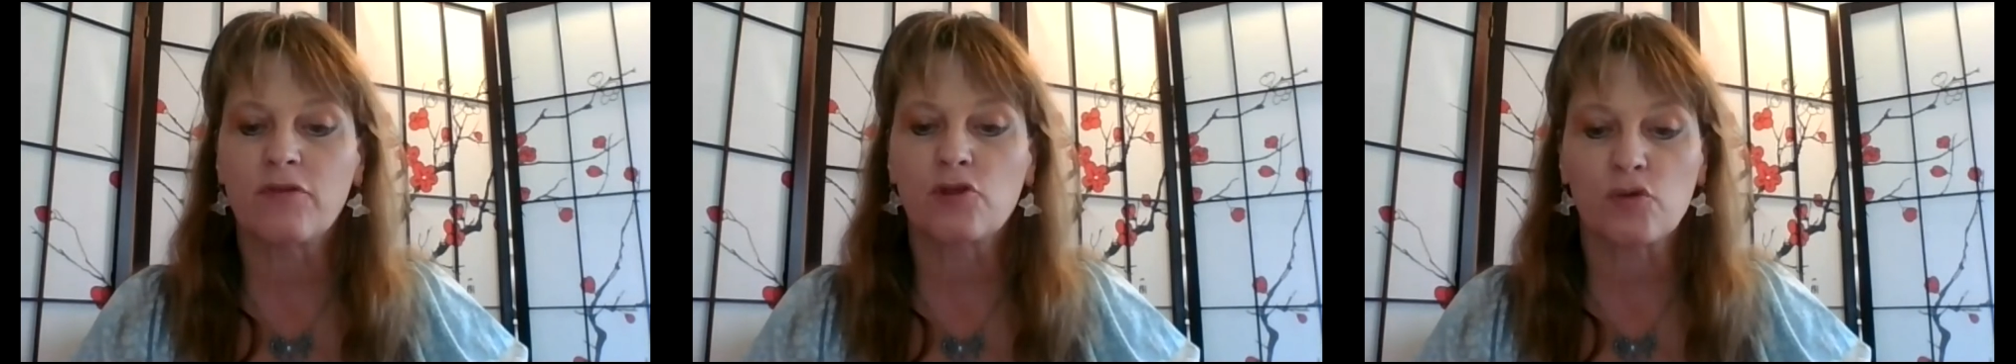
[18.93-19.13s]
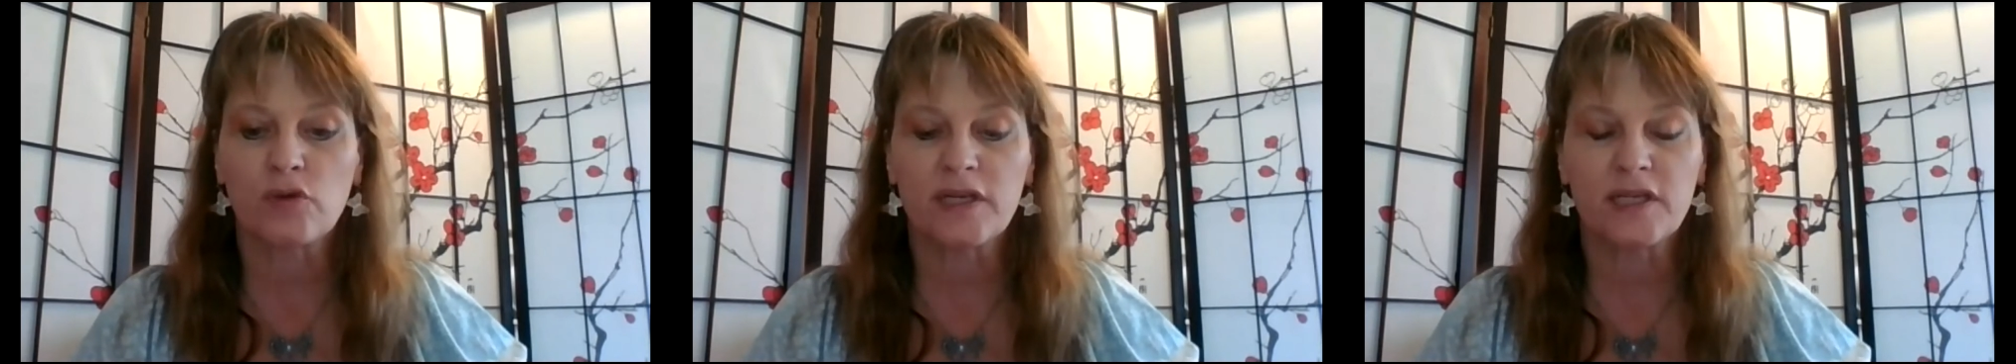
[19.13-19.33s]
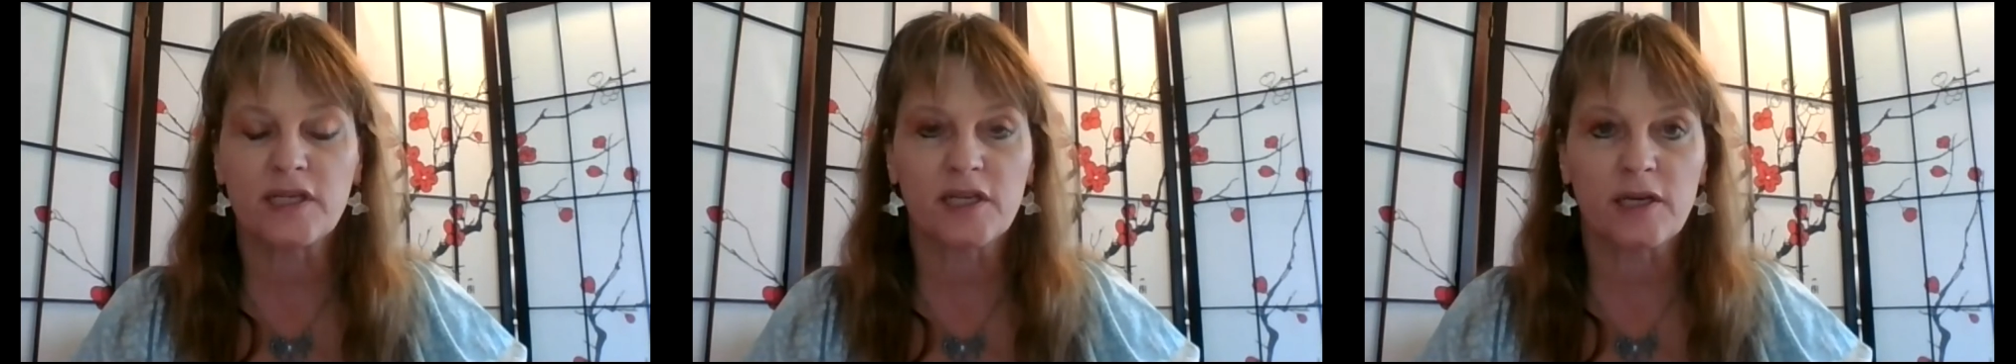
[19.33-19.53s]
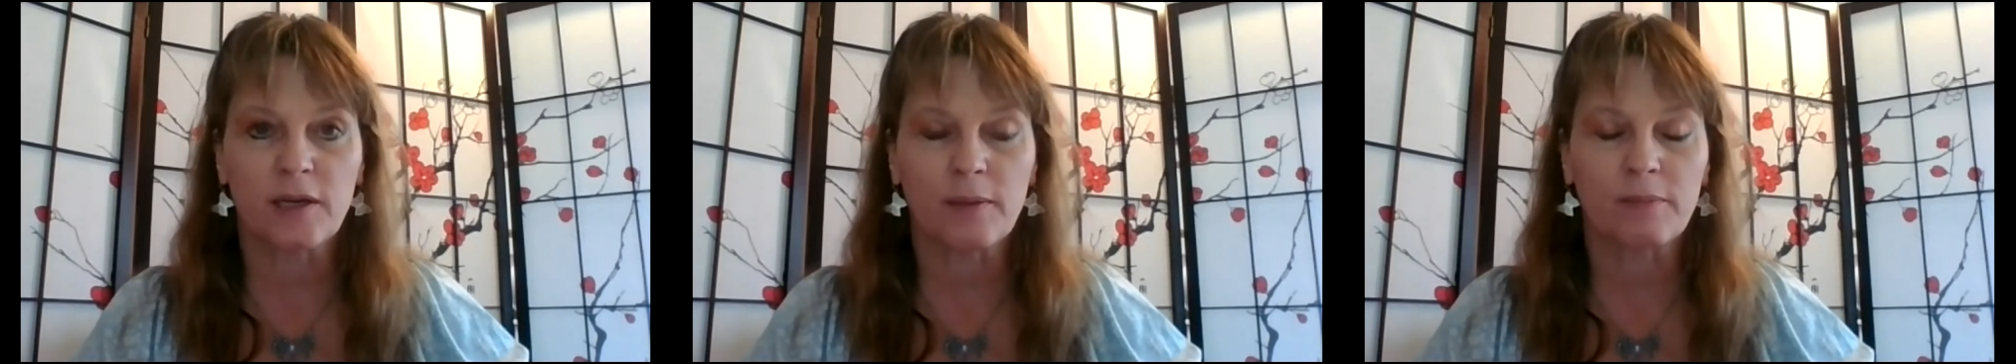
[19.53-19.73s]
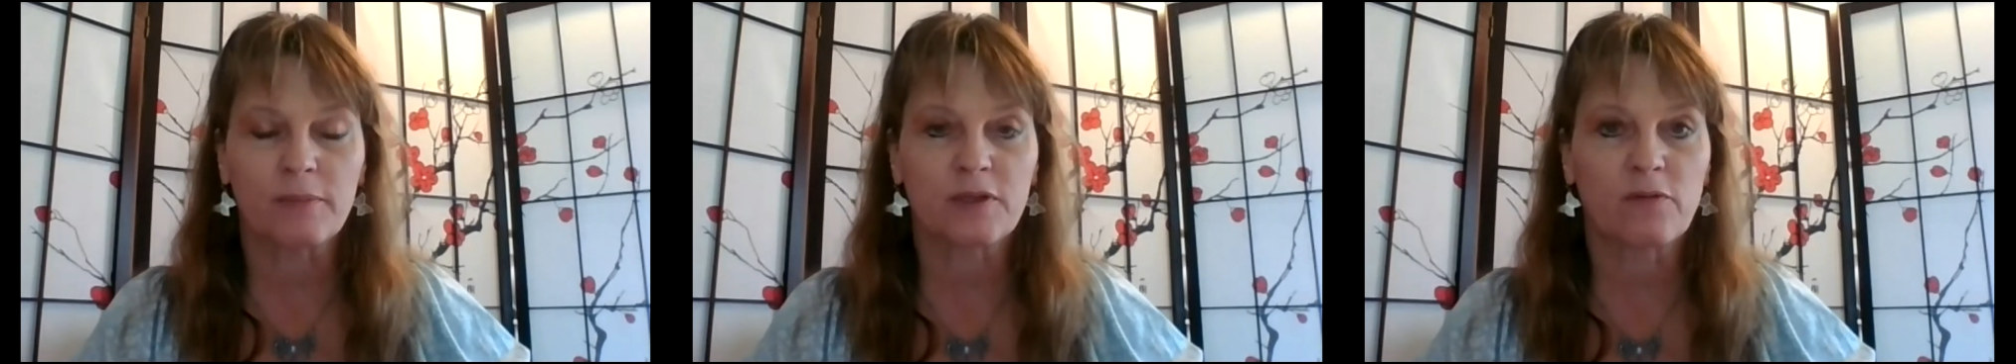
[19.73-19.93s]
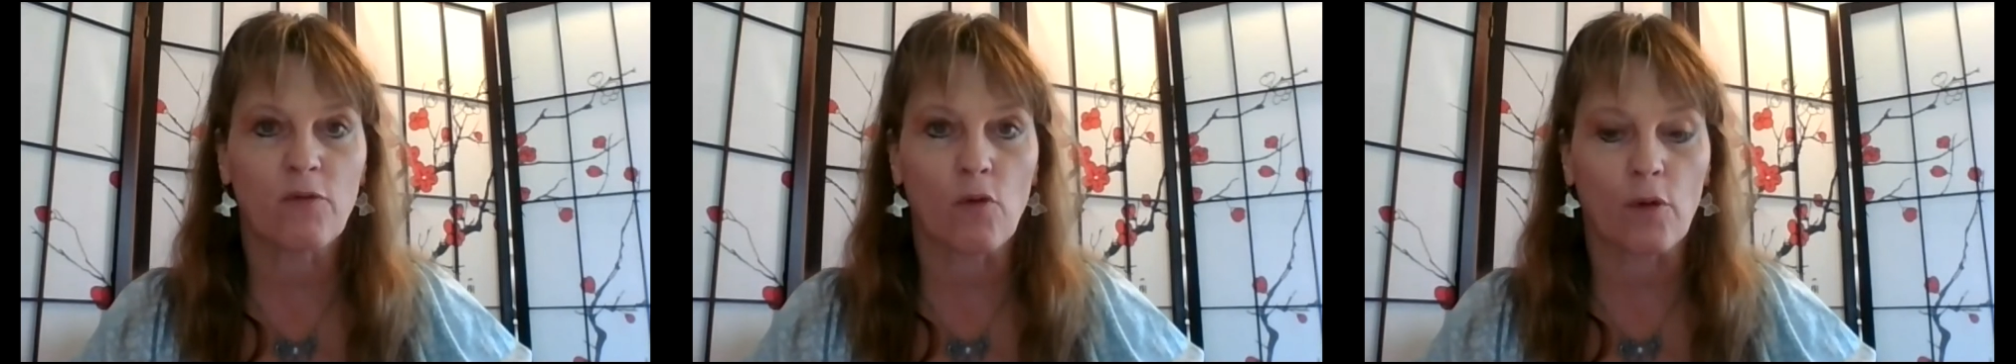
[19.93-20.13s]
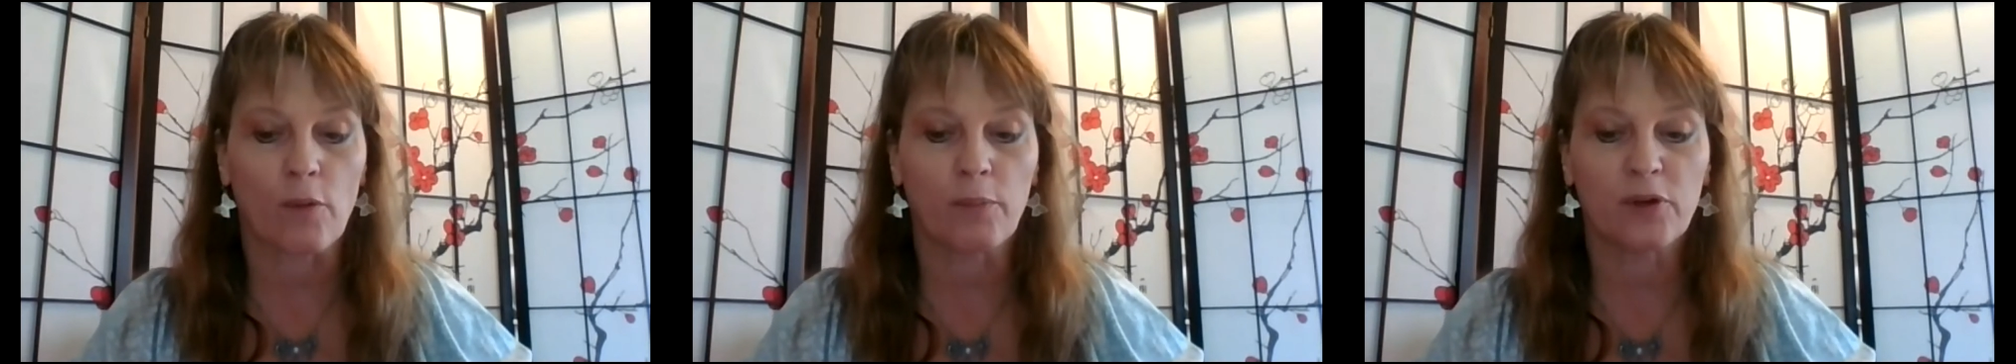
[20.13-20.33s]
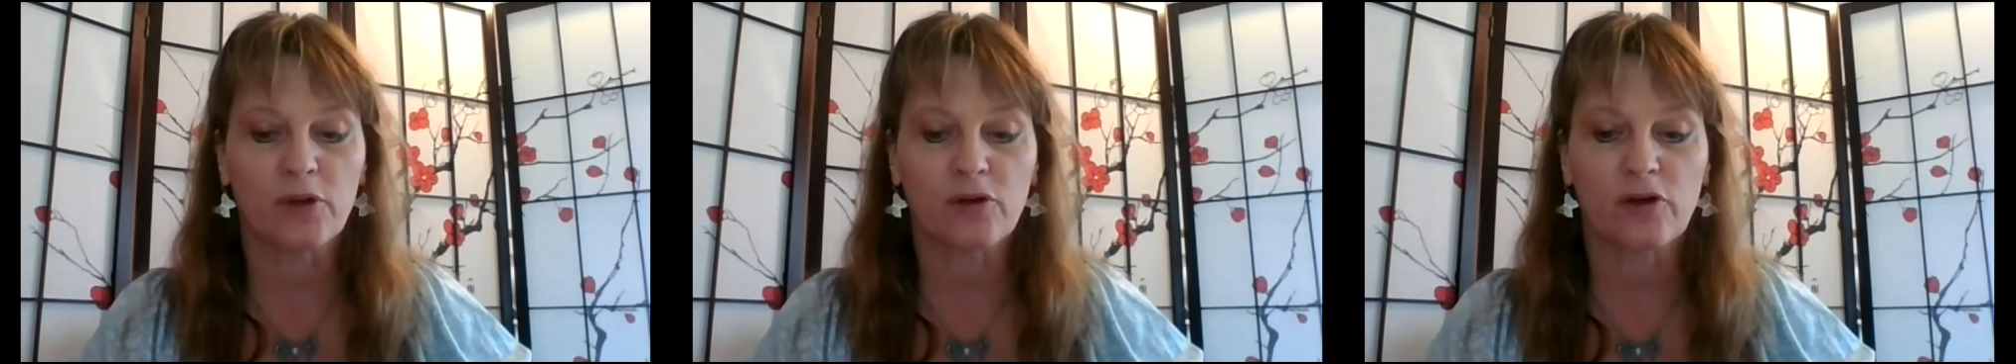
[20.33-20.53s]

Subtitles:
3 tips for book